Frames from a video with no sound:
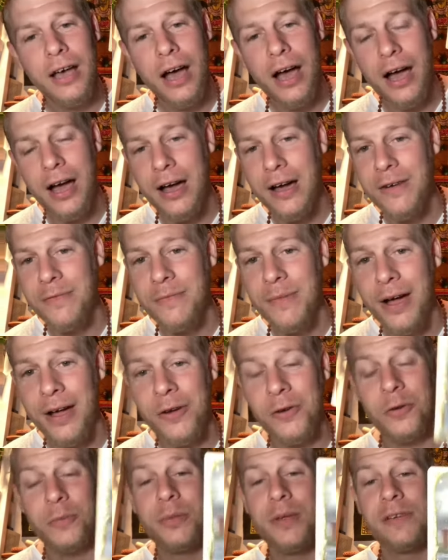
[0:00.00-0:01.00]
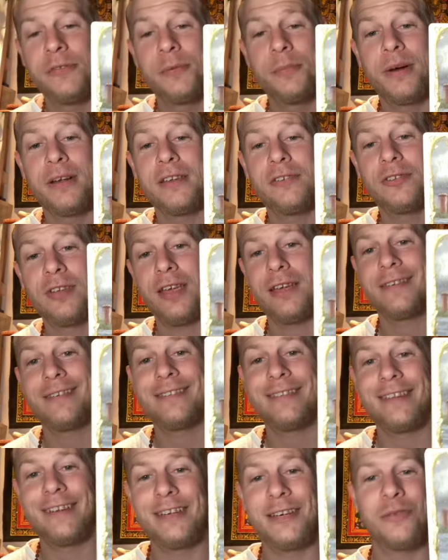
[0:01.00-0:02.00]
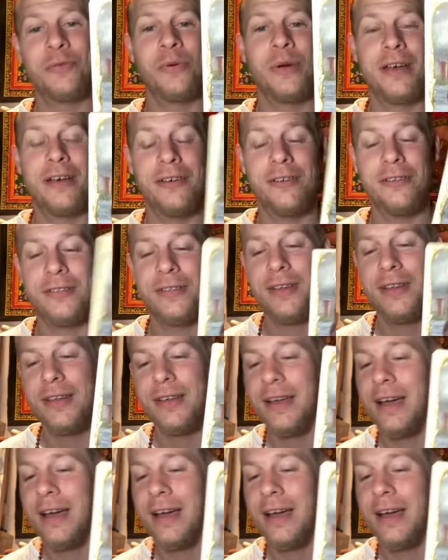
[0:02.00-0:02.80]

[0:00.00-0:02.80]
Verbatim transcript: Um, I hope everybody's handling it well.